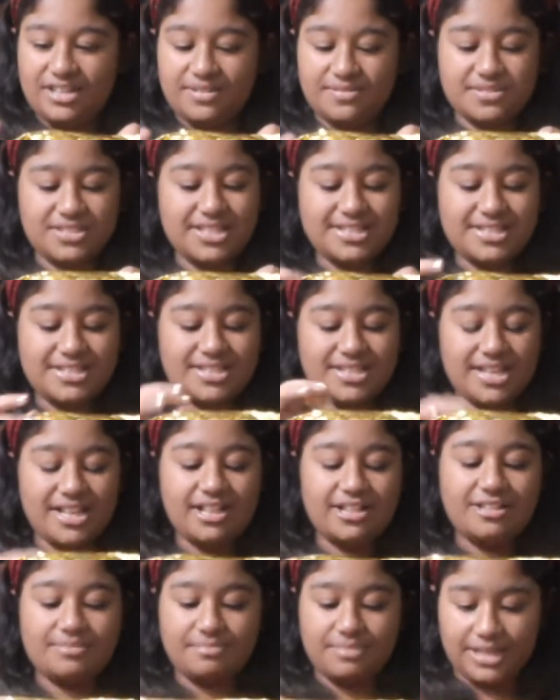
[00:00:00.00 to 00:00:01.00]
Just tell
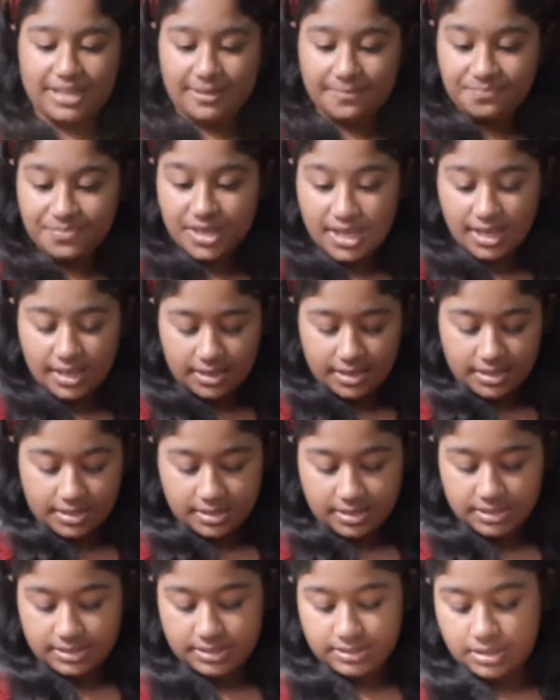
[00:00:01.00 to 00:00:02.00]
me.
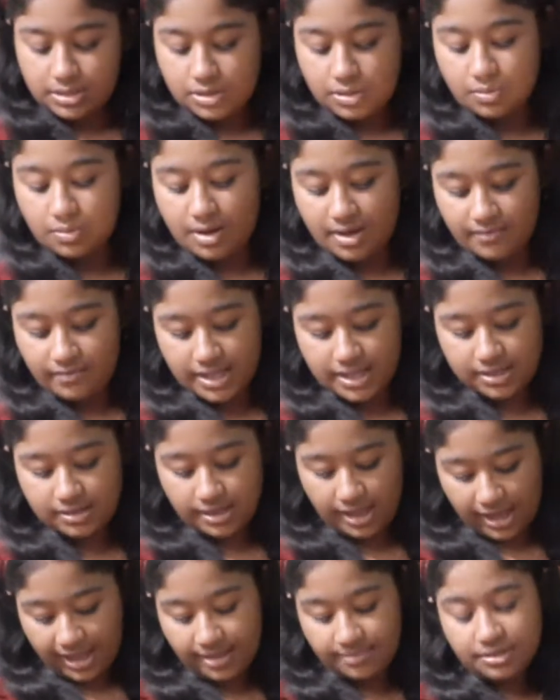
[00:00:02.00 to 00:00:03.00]
So, well,
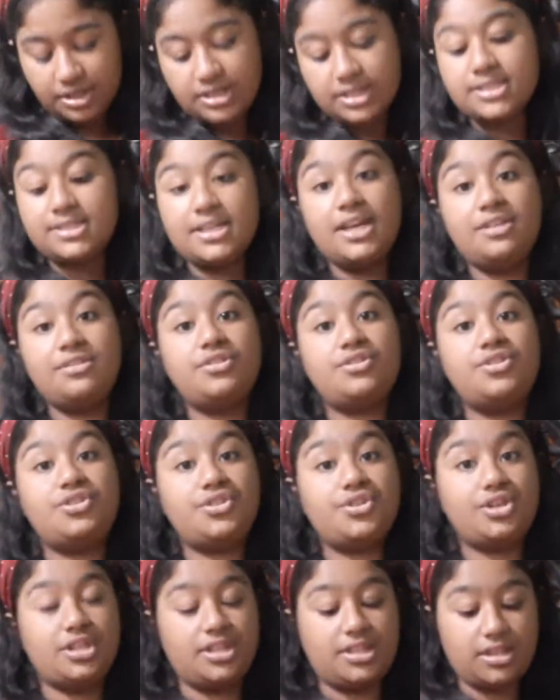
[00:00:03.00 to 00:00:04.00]
I'm gonna say the
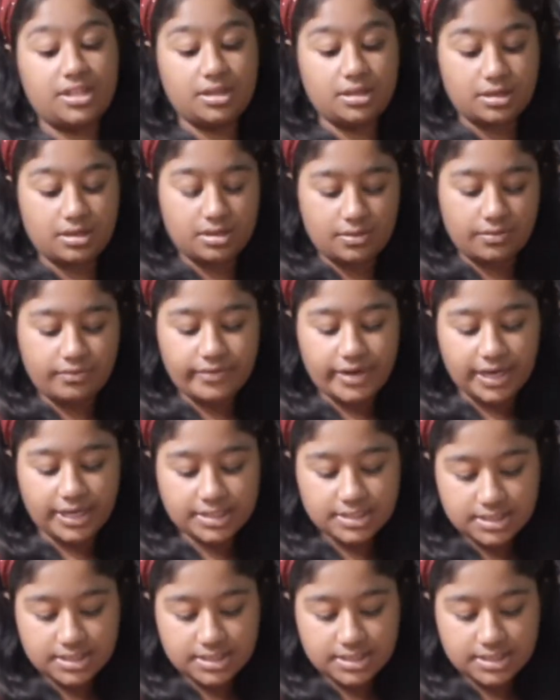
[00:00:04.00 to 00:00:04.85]
truth. Wait.